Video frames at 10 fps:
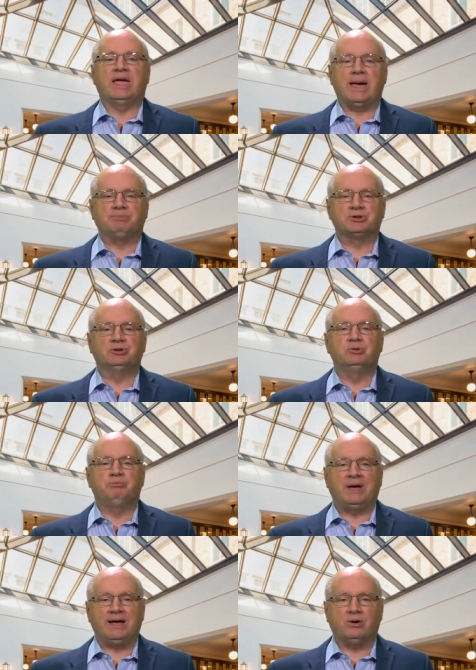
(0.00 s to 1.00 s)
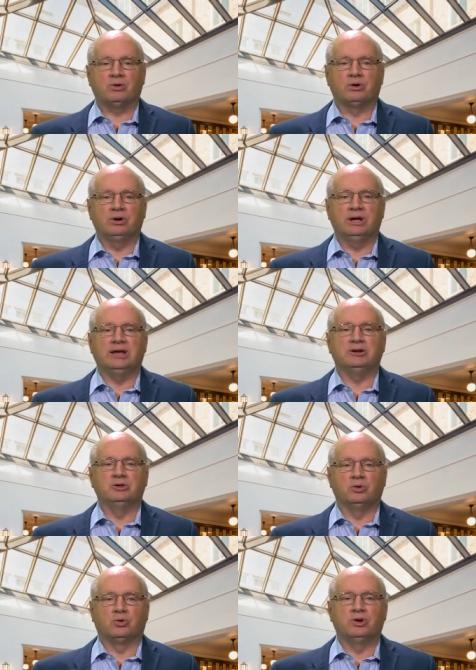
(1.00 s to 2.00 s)
absolute power and
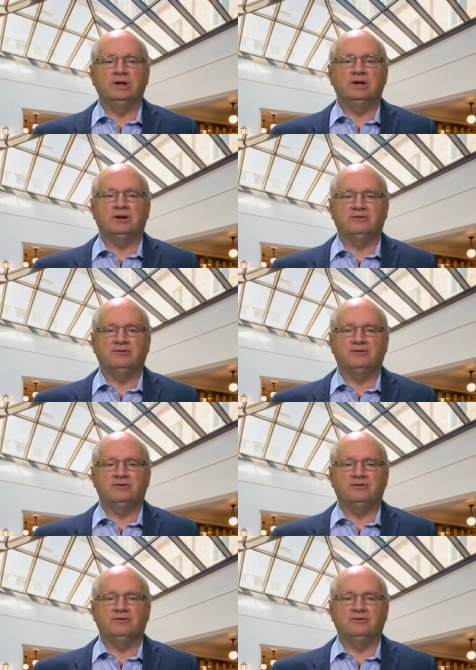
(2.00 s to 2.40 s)
glory of